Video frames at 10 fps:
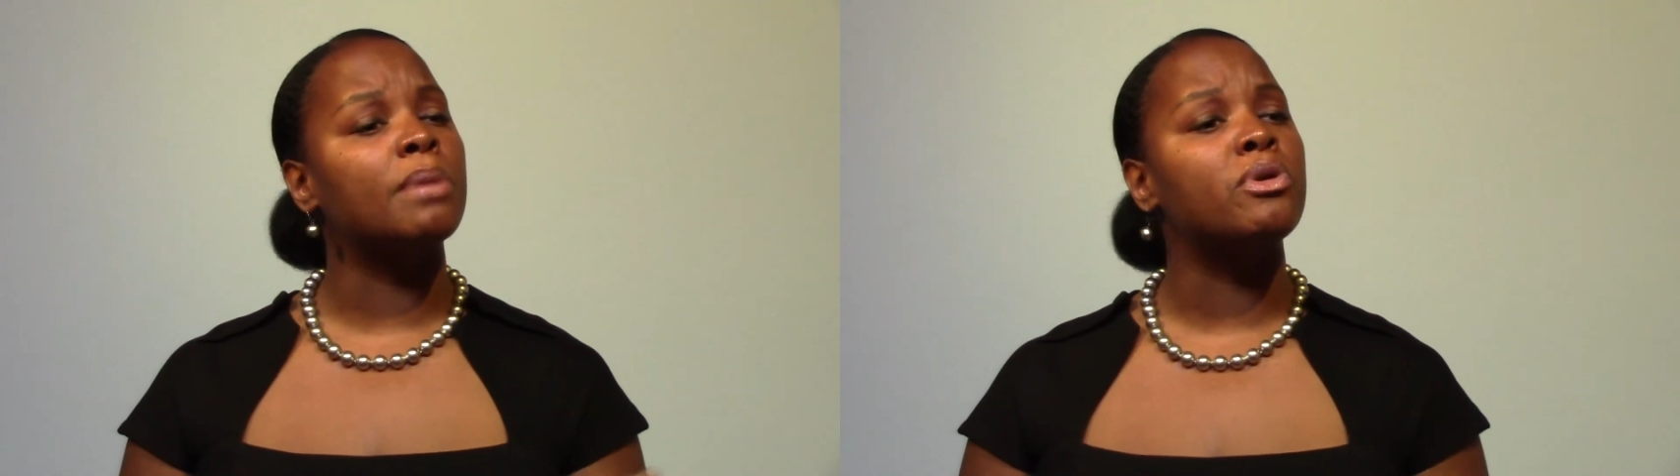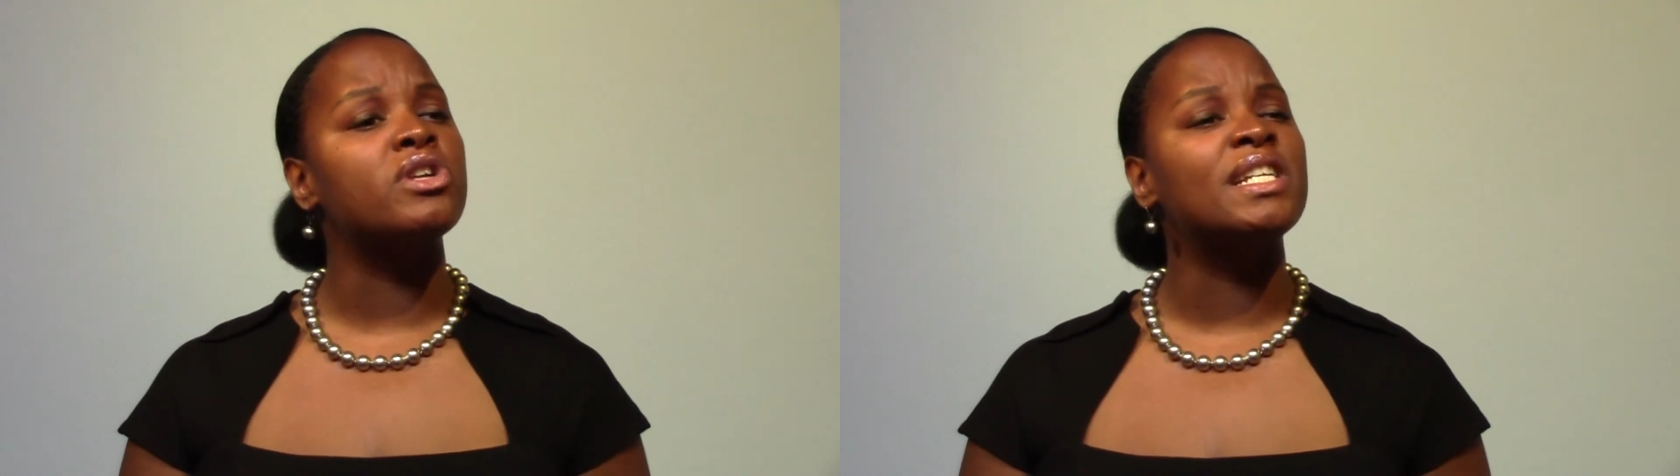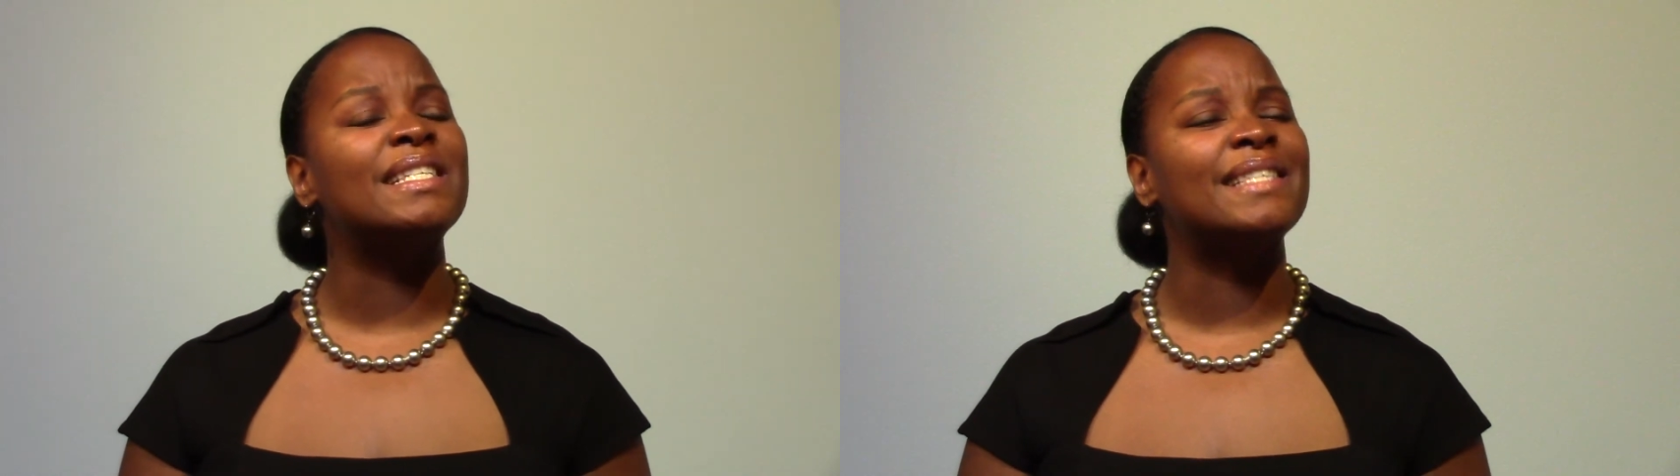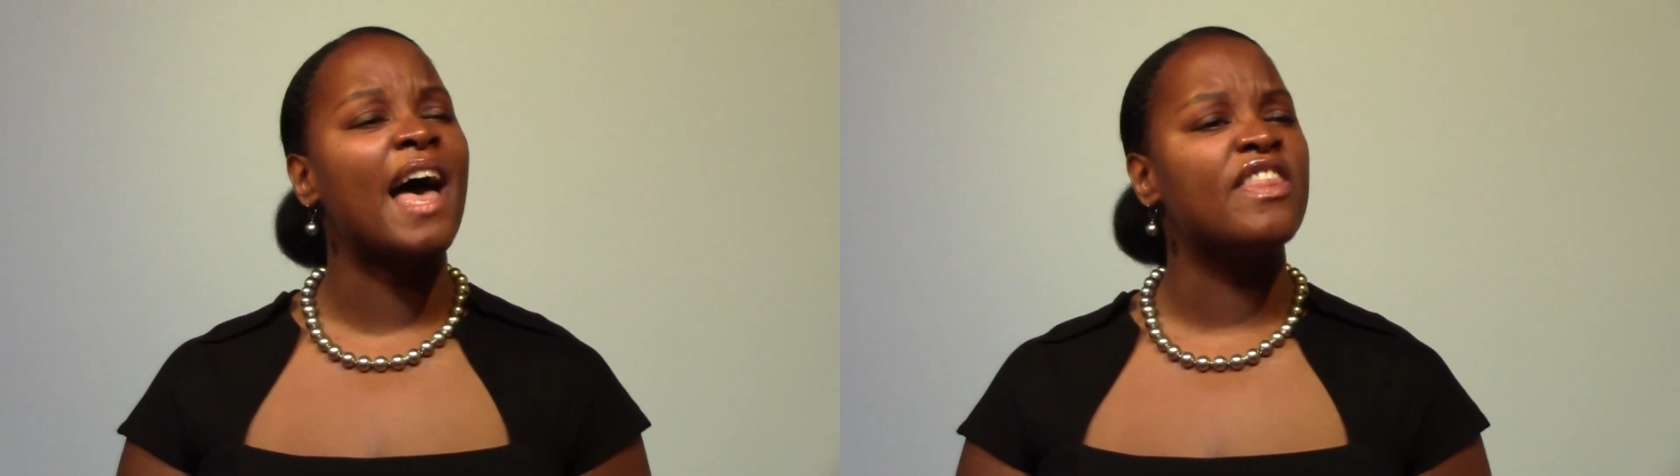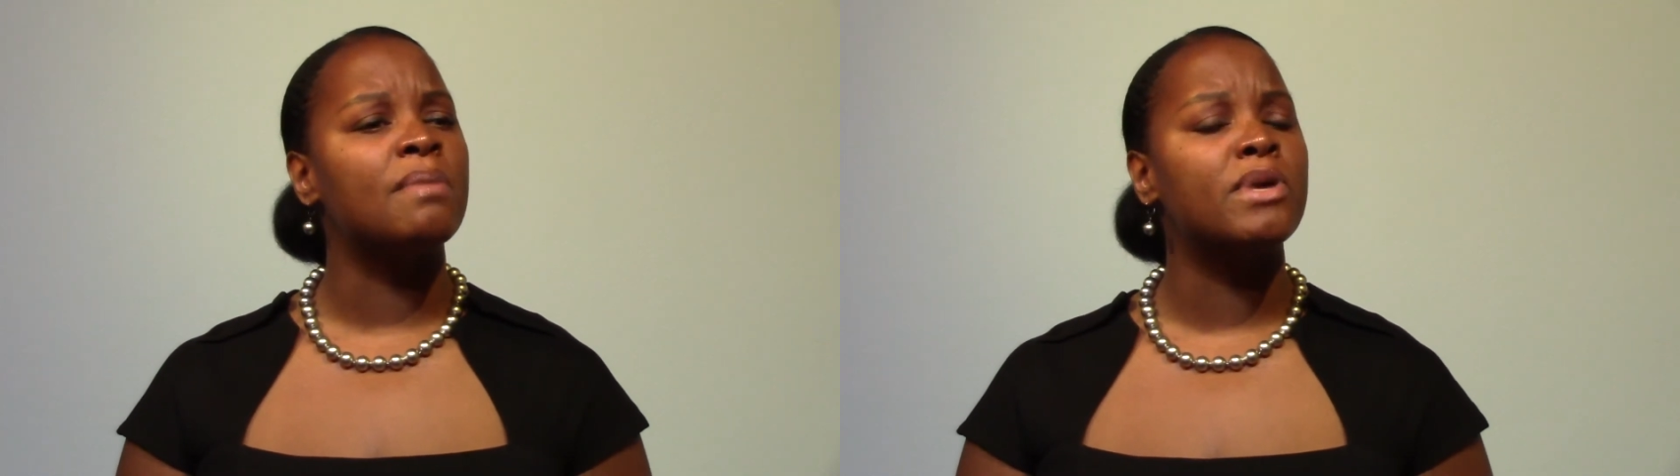communities
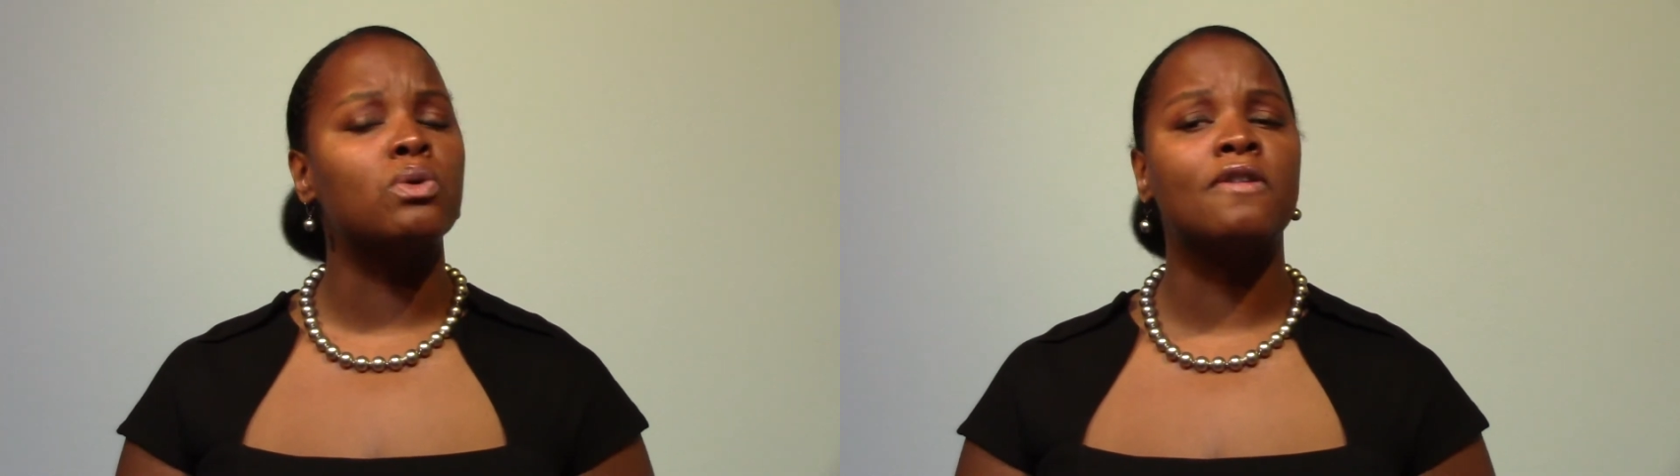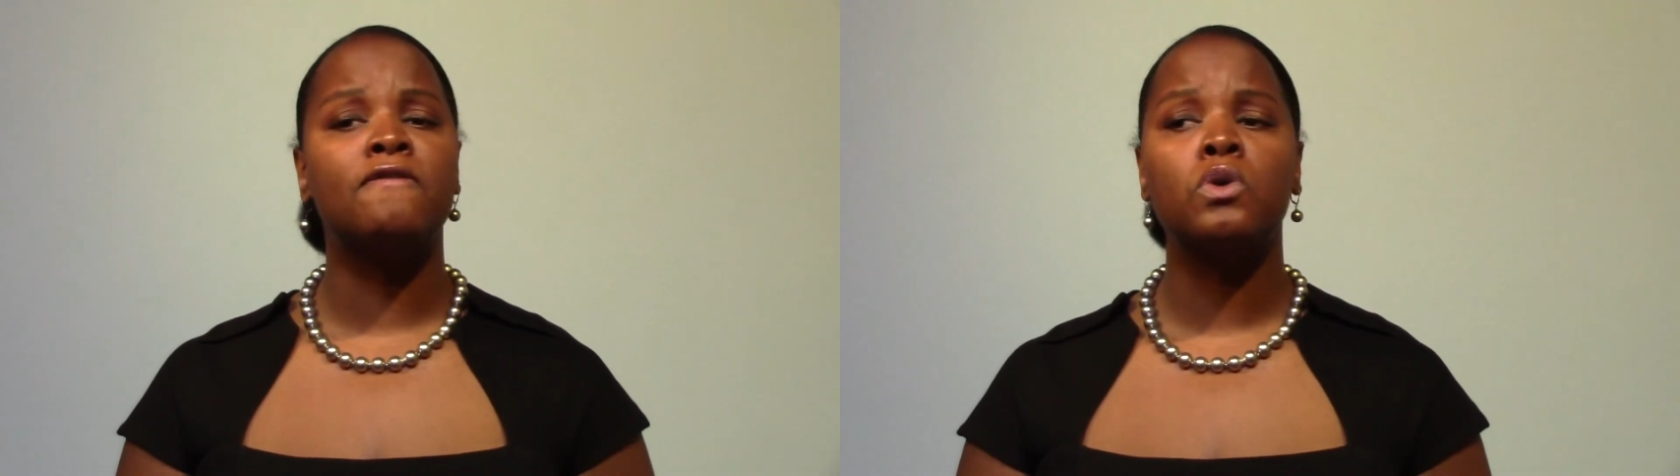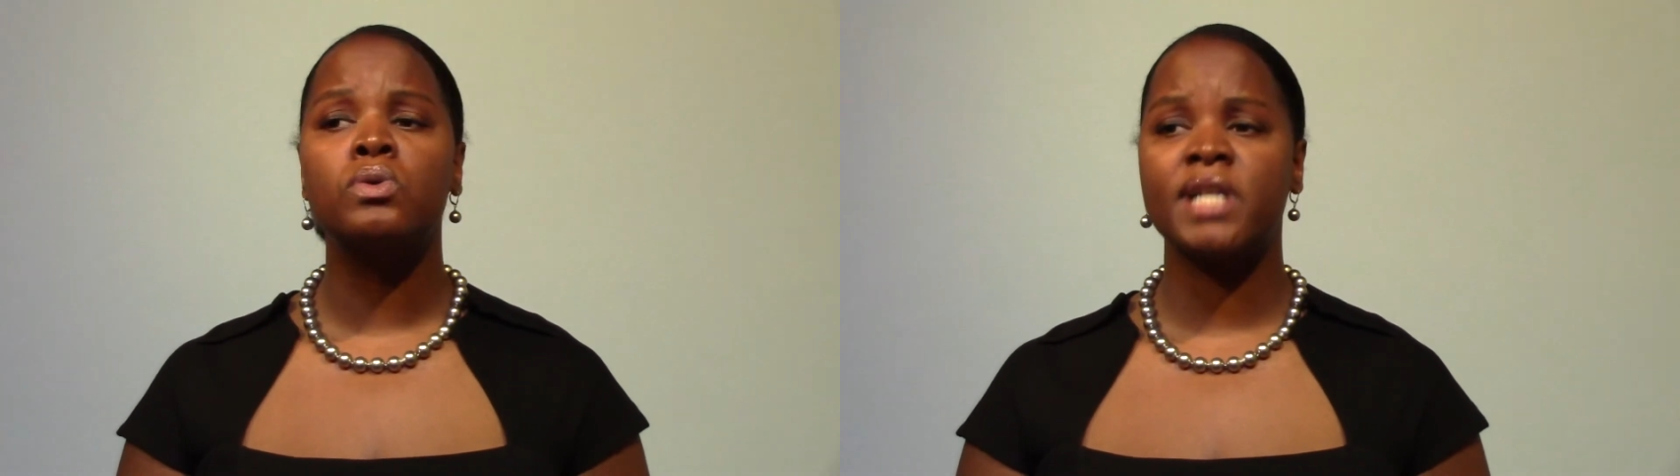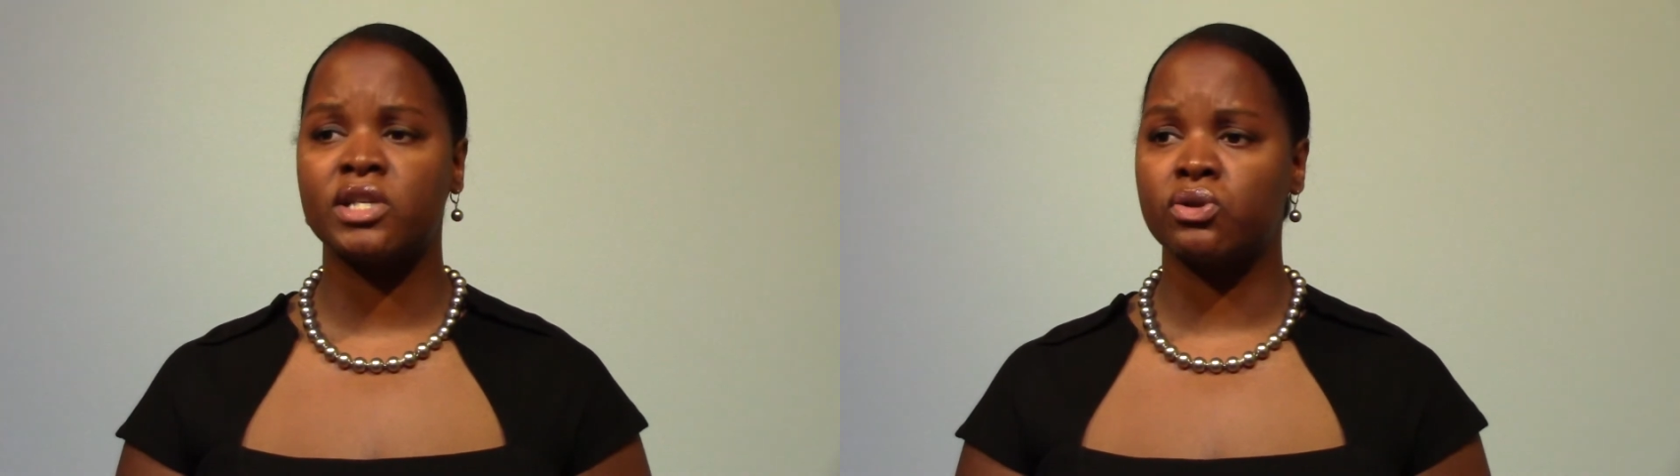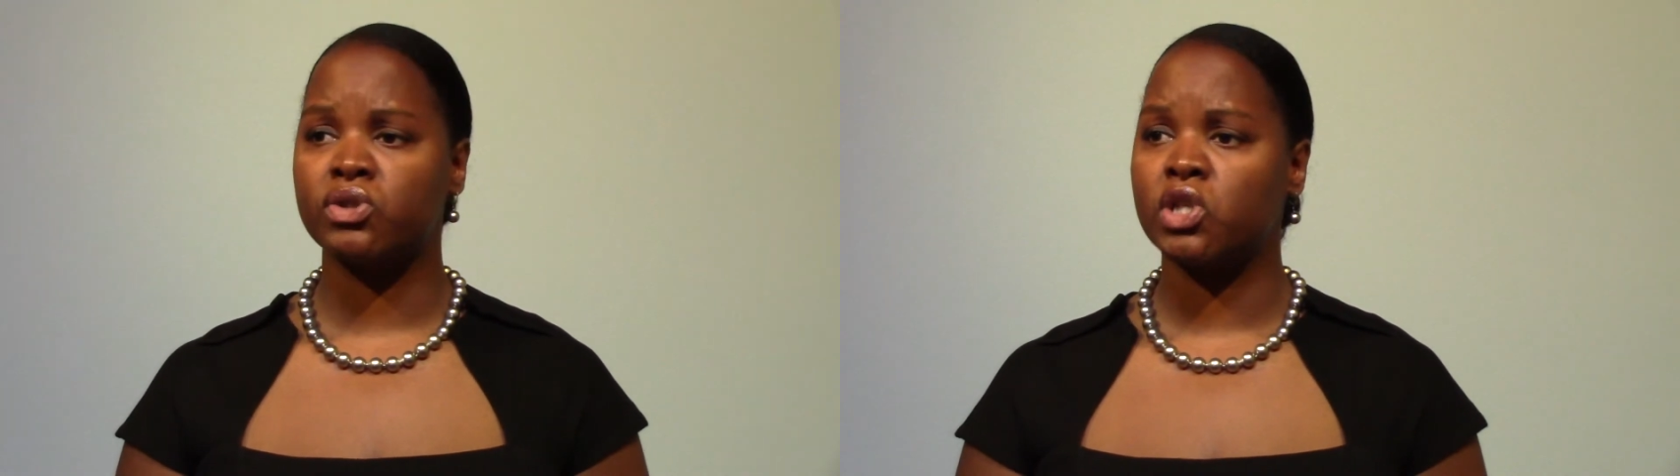sat in the middle of food deserts,